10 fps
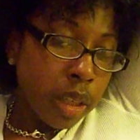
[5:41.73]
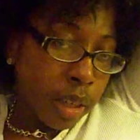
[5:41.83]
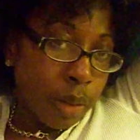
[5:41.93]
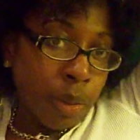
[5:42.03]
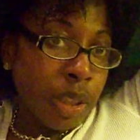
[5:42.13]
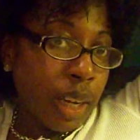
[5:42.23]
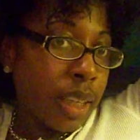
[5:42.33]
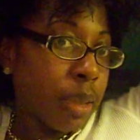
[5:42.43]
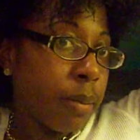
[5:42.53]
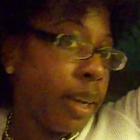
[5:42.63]
And I wish I had
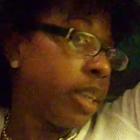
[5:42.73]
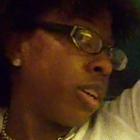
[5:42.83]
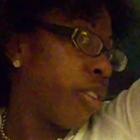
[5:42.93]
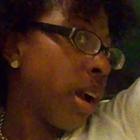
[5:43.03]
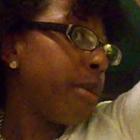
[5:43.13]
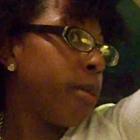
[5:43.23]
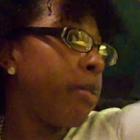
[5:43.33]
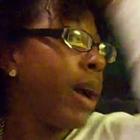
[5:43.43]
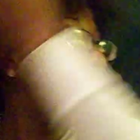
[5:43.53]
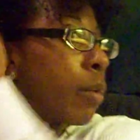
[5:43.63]
somebody to grab the
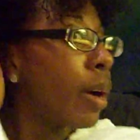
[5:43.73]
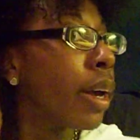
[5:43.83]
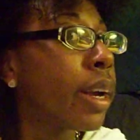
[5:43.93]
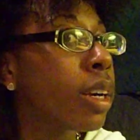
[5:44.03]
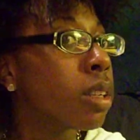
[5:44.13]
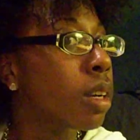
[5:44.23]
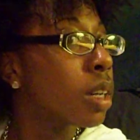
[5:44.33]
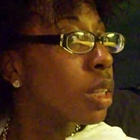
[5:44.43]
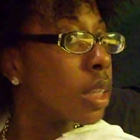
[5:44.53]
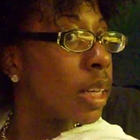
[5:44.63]
back of my hair so I could
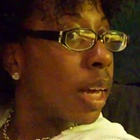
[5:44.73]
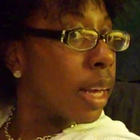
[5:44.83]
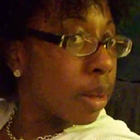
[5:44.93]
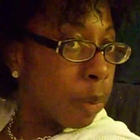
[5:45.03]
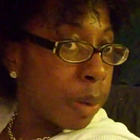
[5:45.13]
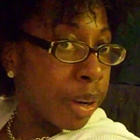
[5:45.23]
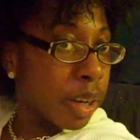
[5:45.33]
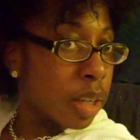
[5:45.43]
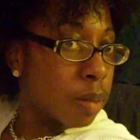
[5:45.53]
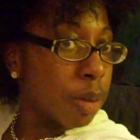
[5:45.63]
see like where it
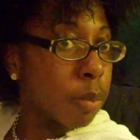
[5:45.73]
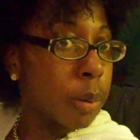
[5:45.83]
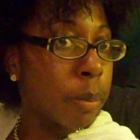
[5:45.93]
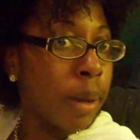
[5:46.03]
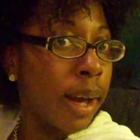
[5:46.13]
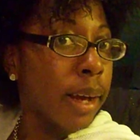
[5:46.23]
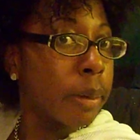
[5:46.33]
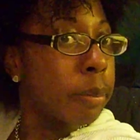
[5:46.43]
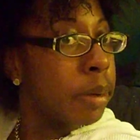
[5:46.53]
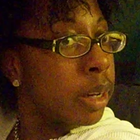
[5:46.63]
hits me on my back,
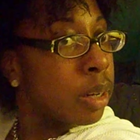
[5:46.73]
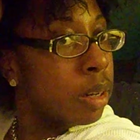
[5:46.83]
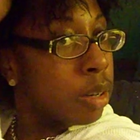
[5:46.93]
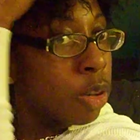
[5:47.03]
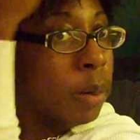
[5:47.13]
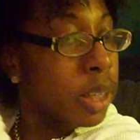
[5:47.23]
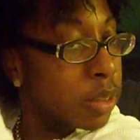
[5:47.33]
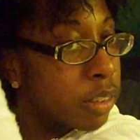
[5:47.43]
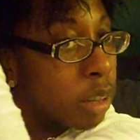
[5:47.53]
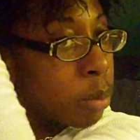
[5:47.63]
but nobody's
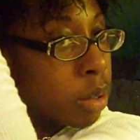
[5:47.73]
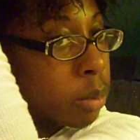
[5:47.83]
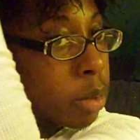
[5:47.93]
available at the